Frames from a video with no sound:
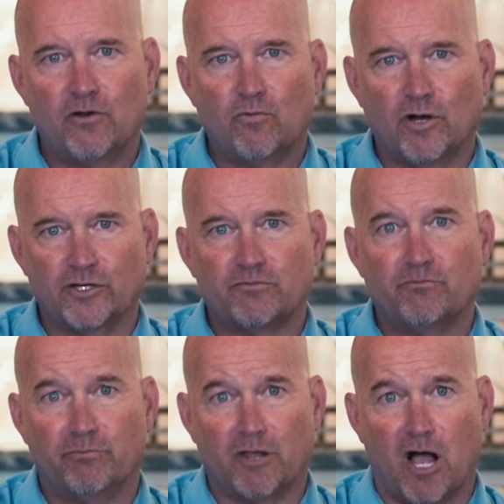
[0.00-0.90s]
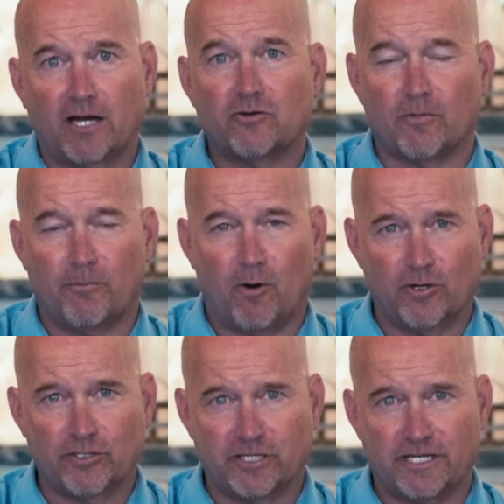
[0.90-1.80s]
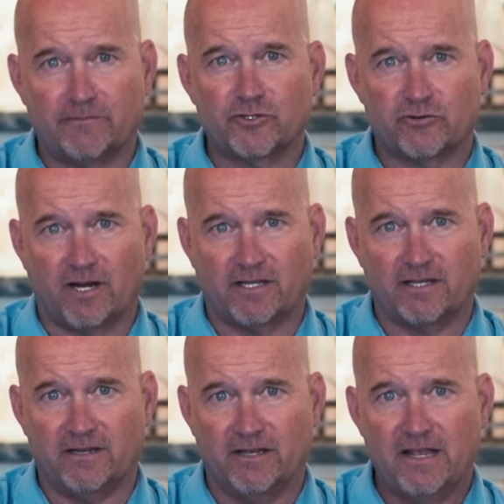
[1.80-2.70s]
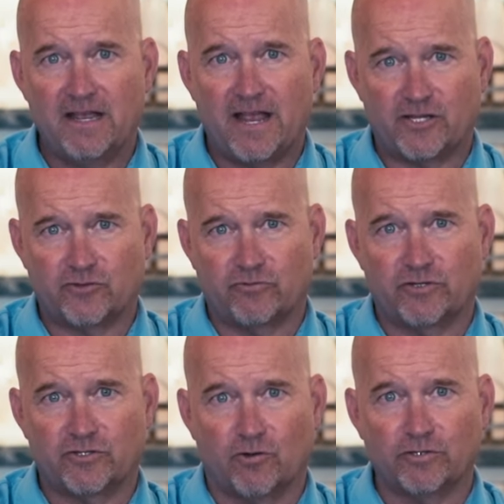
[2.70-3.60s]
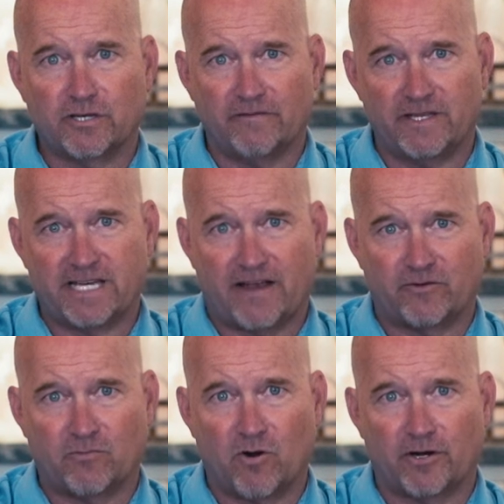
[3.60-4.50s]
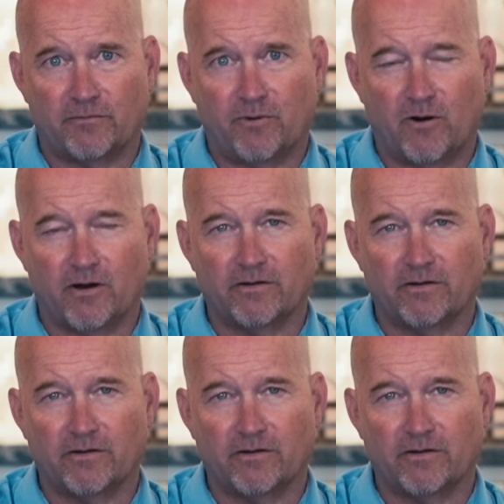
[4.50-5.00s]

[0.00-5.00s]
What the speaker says: was blocked or partially obstructed as a result of this aftermarket part.